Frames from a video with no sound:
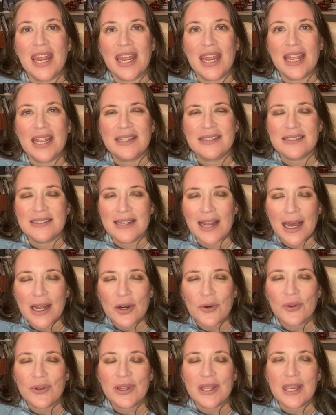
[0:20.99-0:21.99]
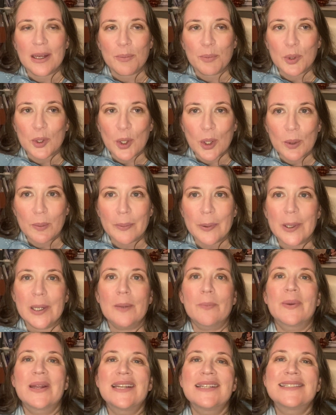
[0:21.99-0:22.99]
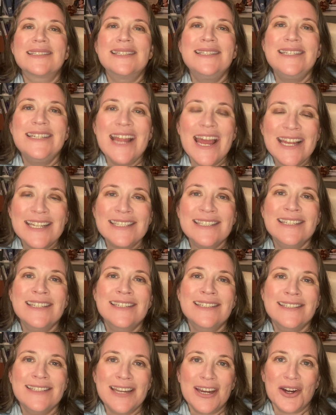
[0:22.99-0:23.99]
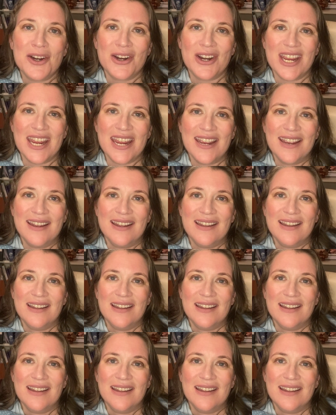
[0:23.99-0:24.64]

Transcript: it's not only appropriate, but it's necessary